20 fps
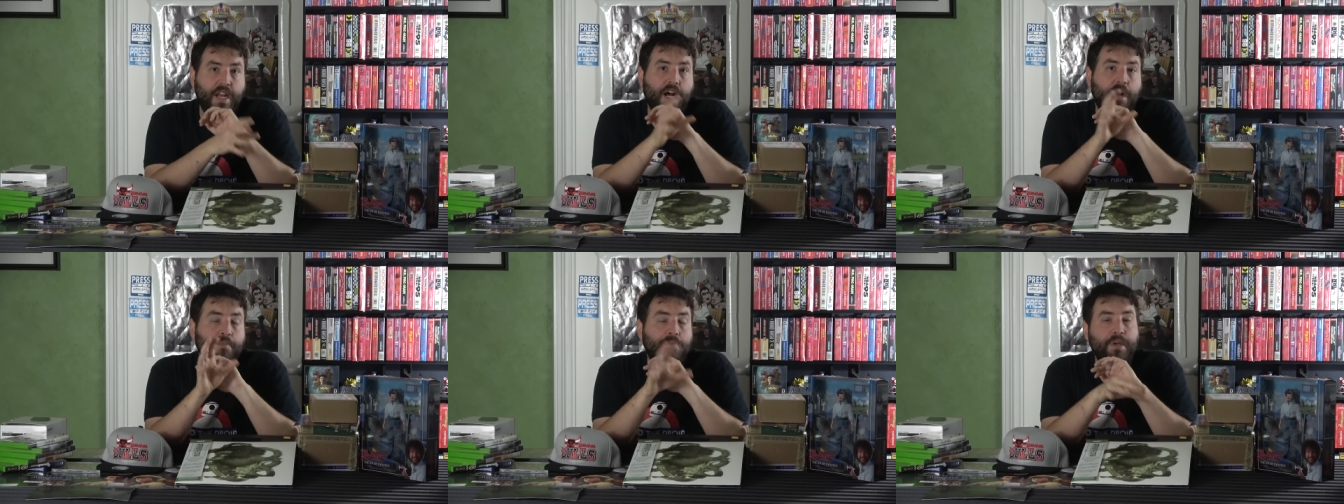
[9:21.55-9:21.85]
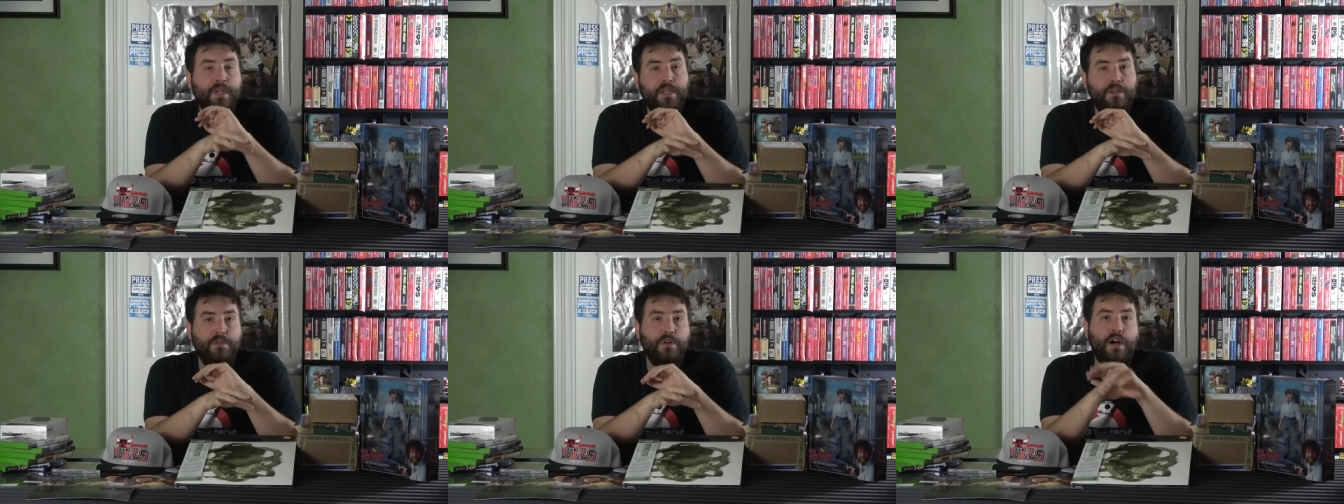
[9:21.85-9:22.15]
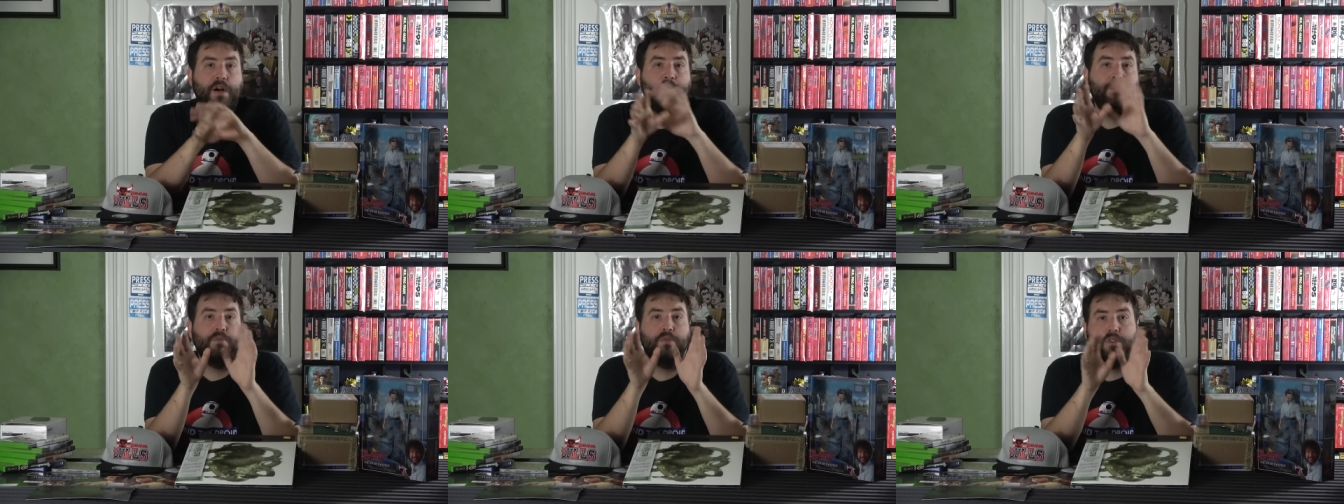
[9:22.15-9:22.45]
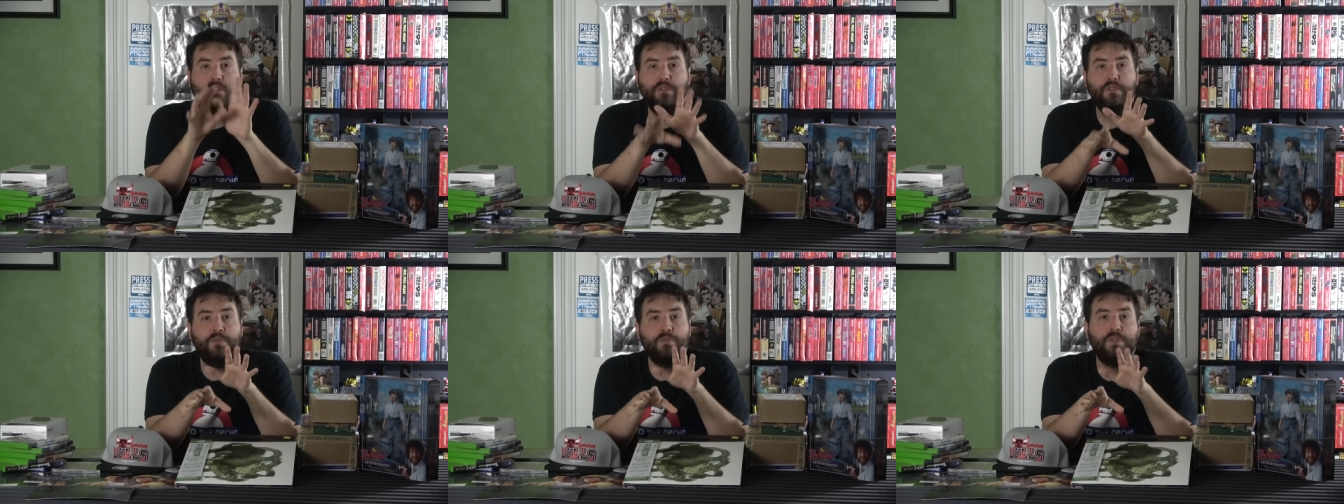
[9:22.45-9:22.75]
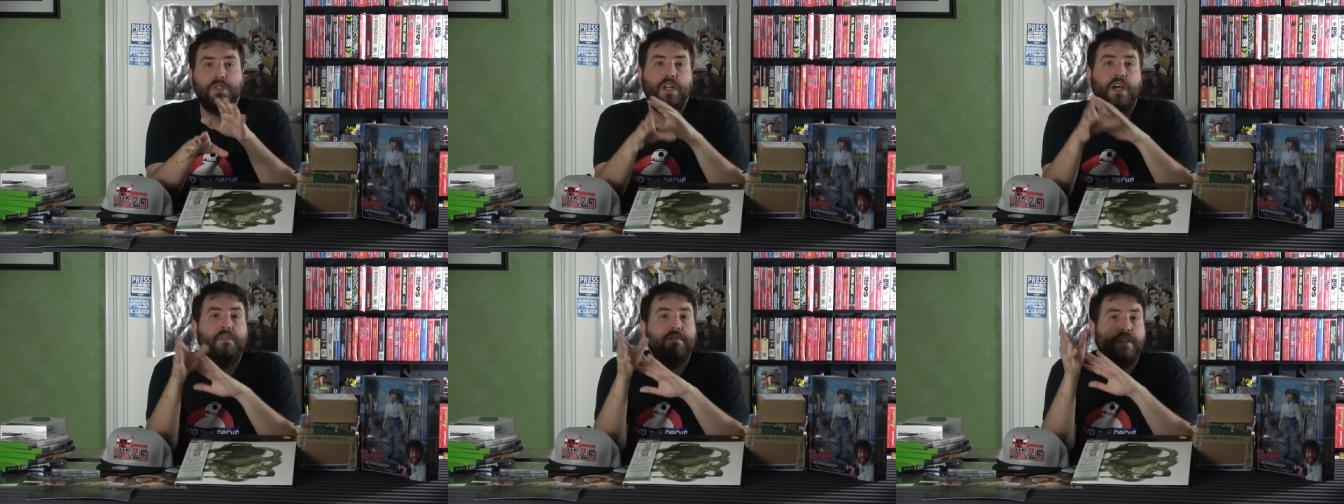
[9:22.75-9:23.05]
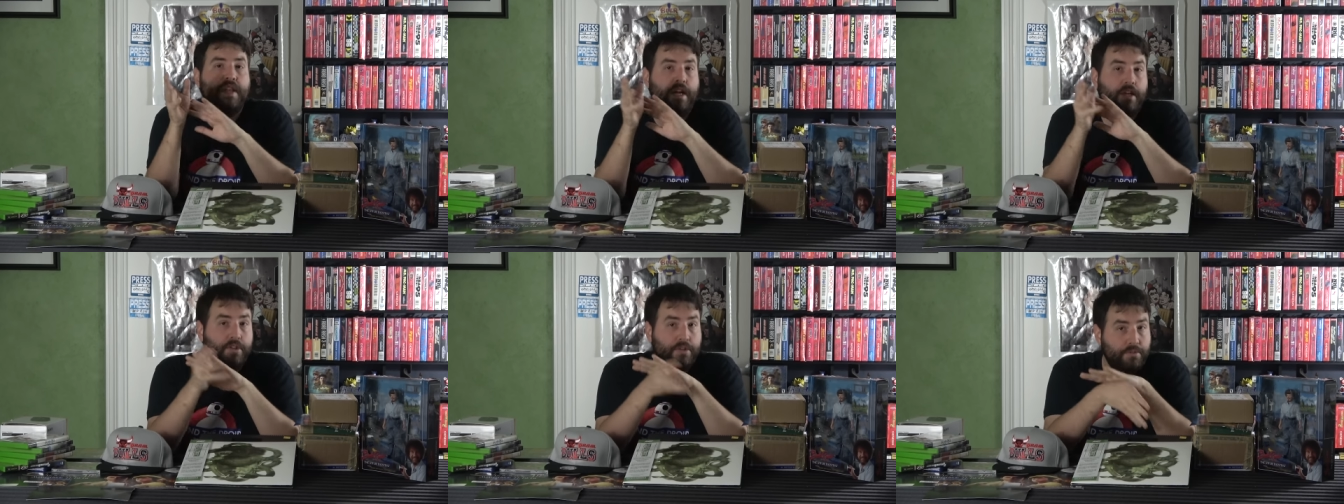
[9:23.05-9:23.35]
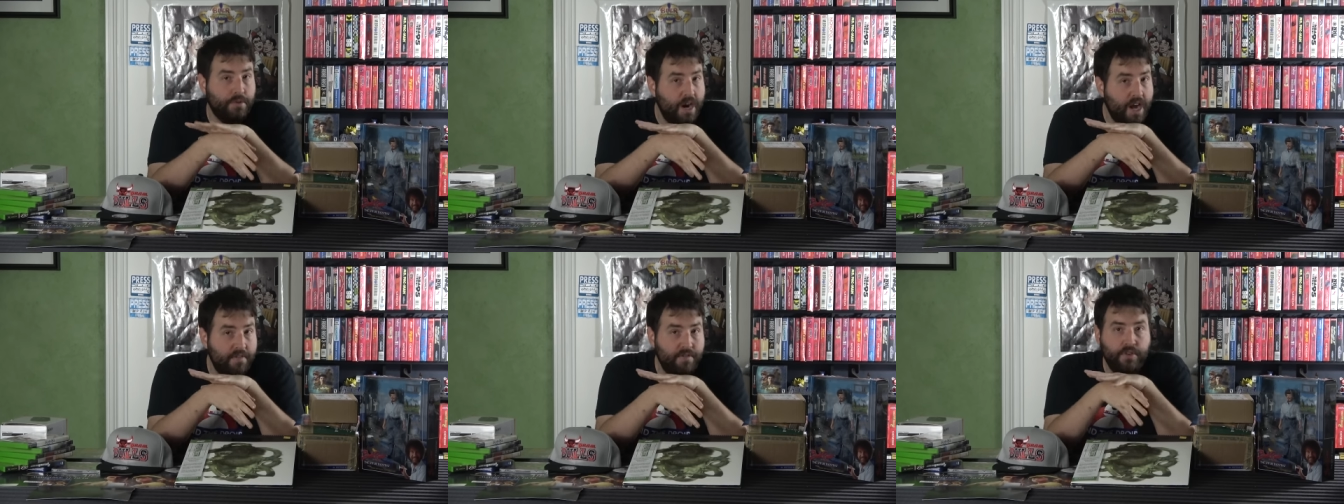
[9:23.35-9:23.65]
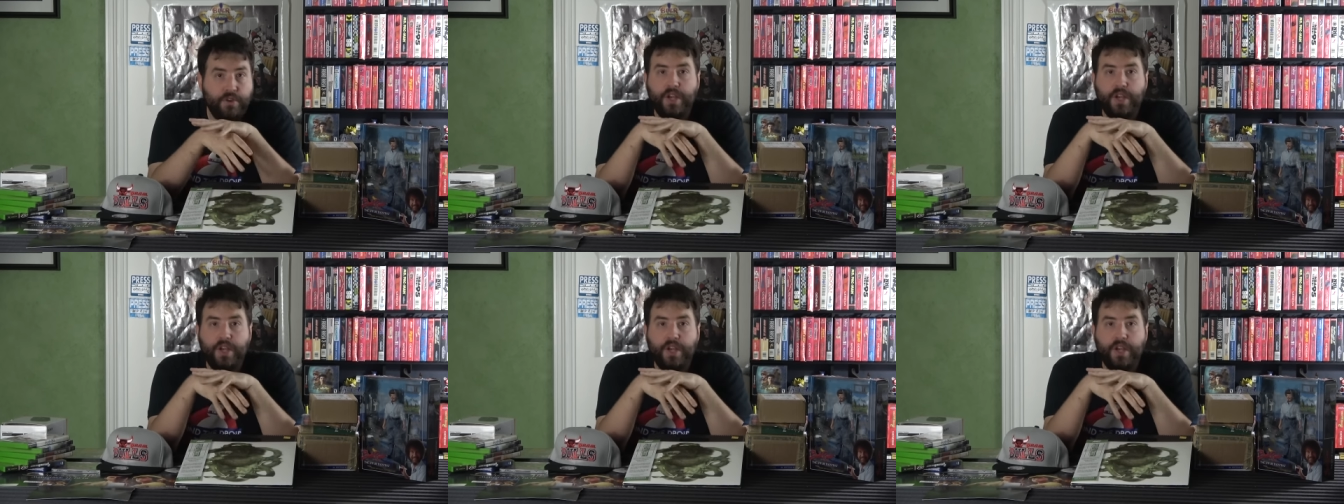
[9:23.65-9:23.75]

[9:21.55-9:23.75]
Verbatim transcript: I'll pick you up. We'll do some stuff, and I'll drive